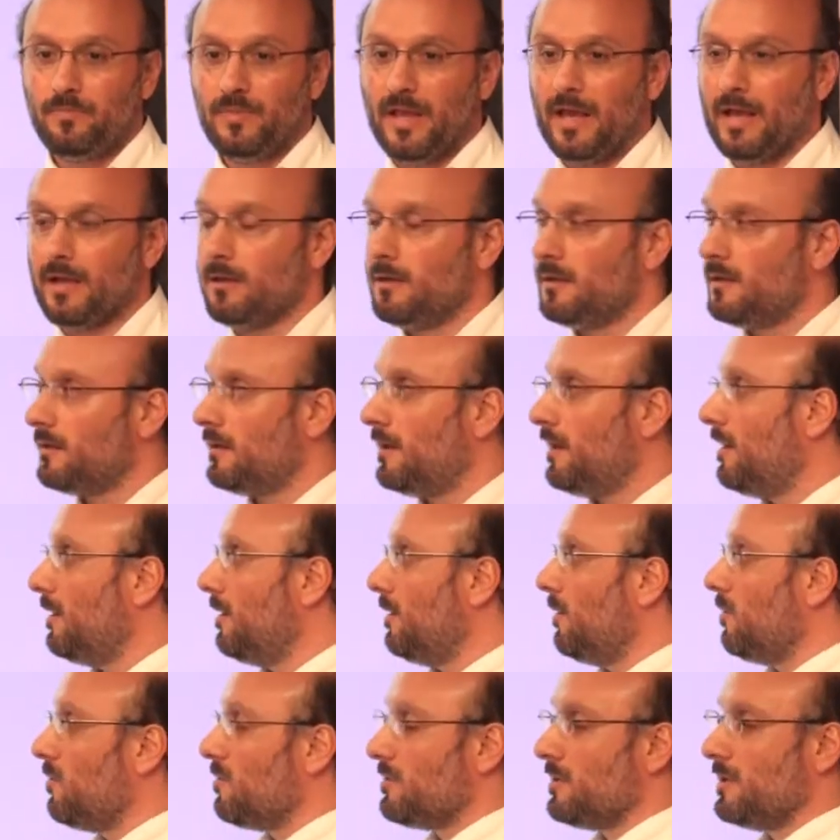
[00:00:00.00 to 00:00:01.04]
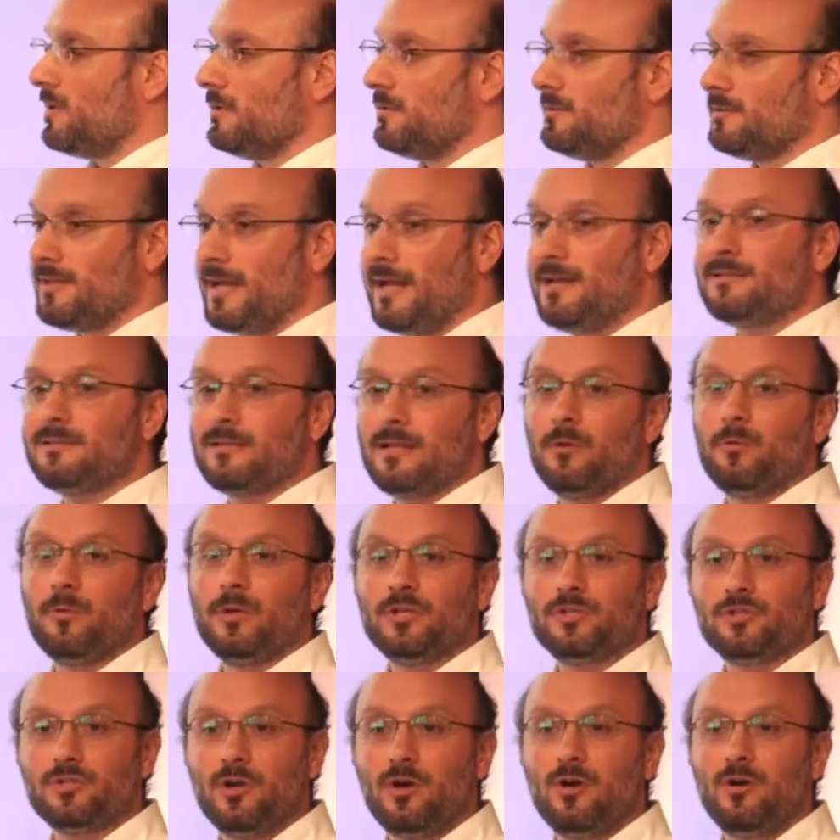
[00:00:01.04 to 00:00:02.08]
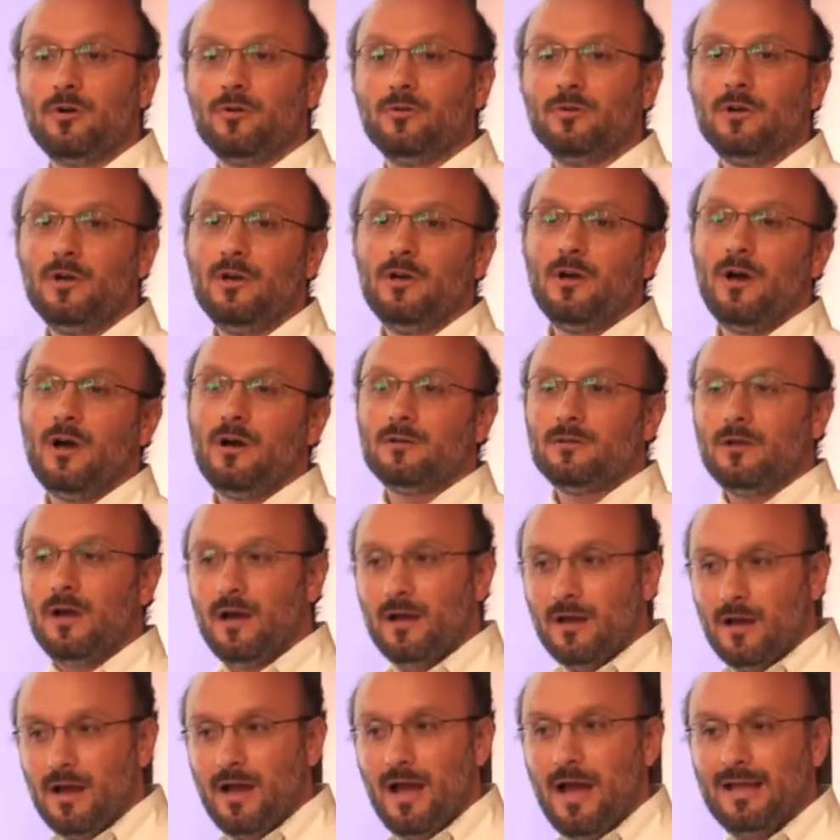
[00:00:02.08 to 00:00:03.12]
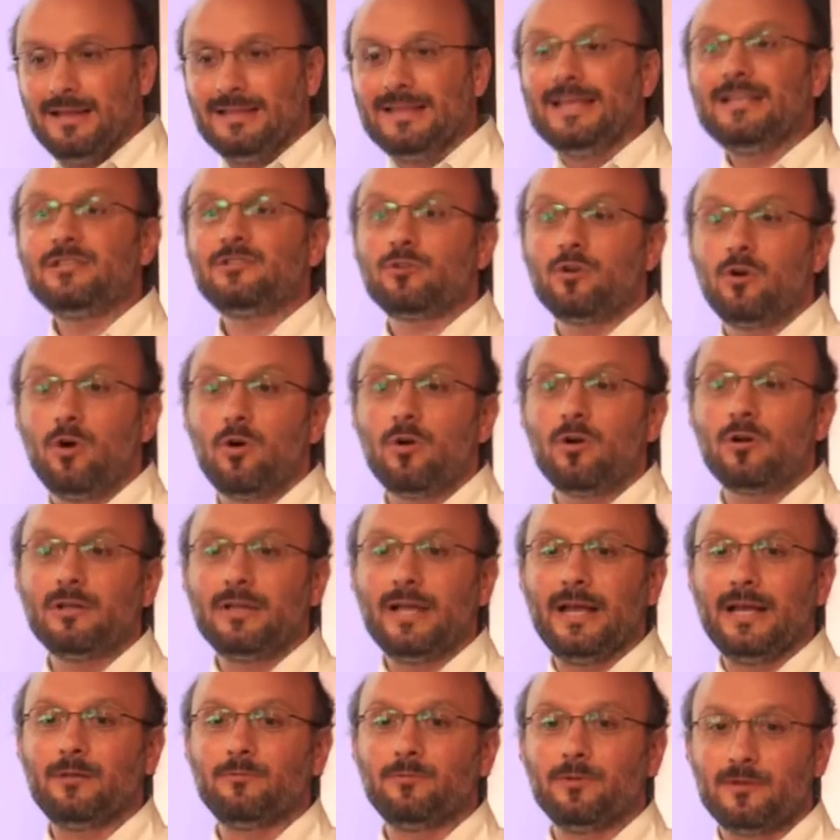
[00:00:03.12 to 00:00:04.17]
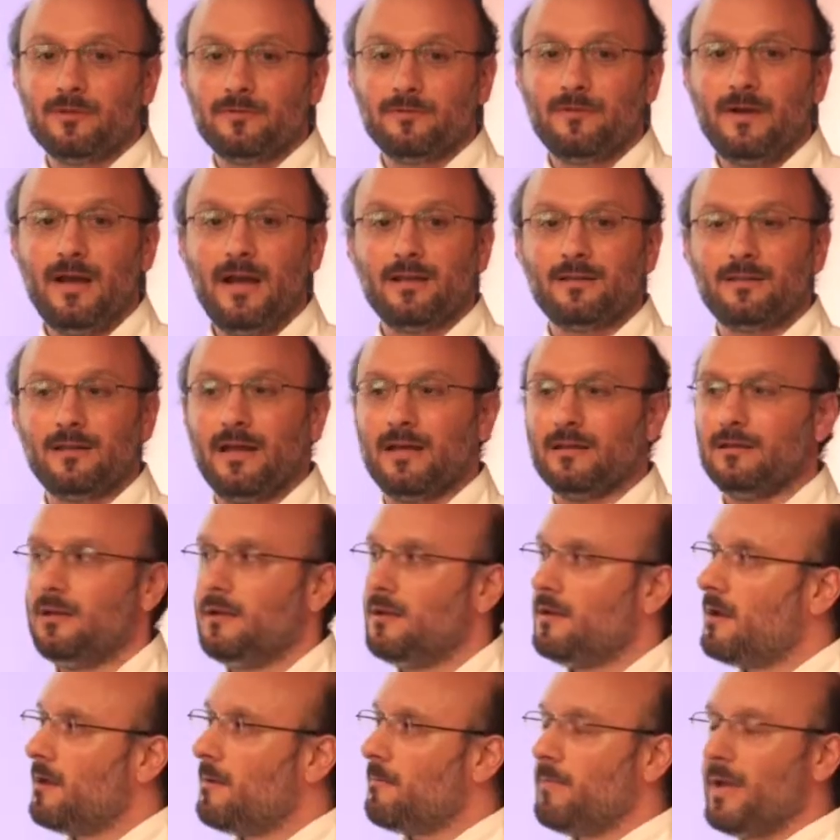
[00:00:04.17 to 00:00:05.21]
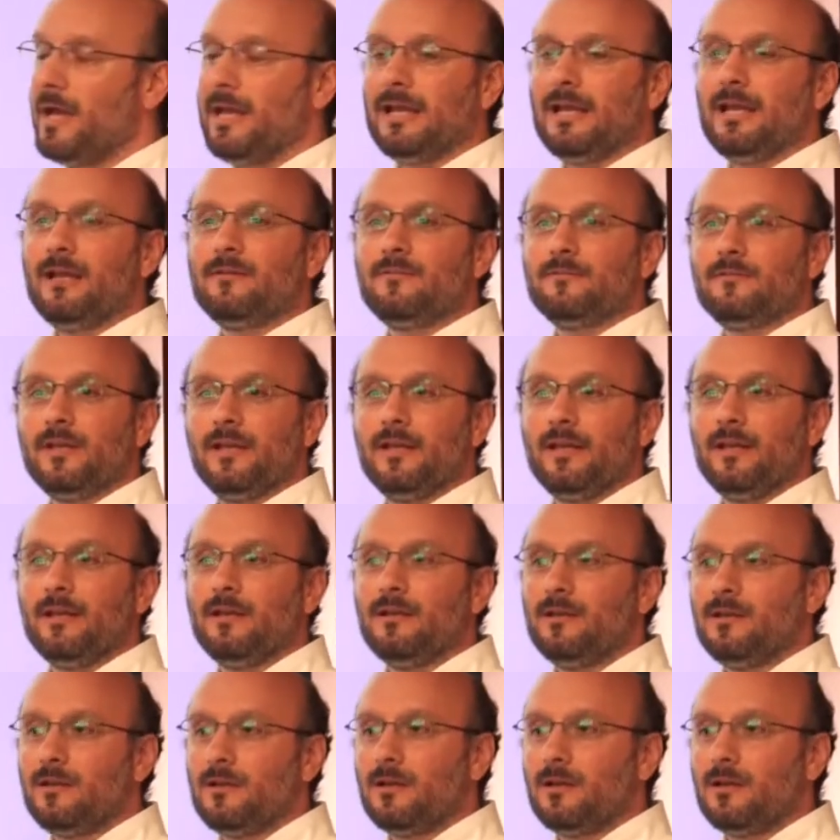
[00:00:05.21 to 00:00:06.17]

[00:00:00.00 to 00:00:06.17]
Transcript: And the tests that we show at least correlate with the fact that many of the